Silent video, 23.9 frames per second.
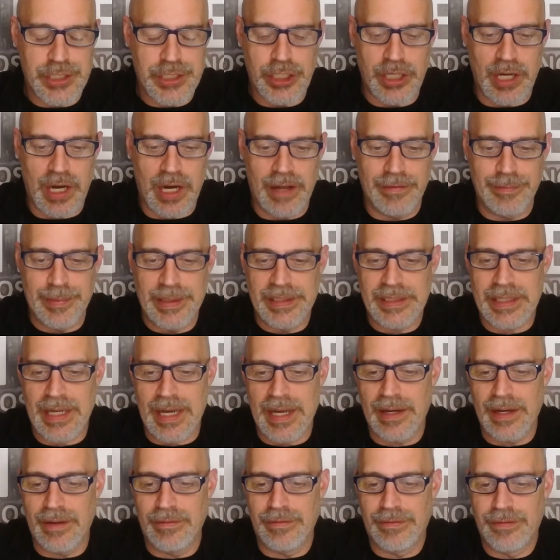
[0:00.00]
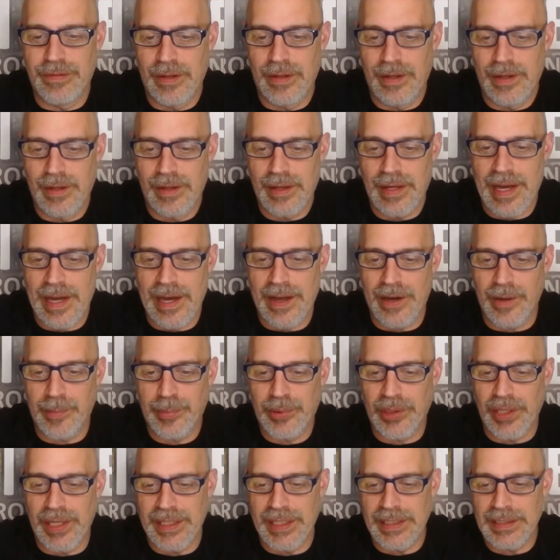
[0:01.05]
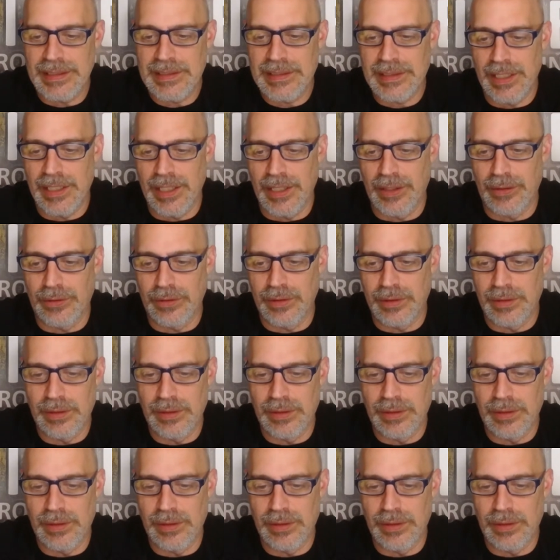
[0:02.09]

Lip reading: year I've been kind of out of place, so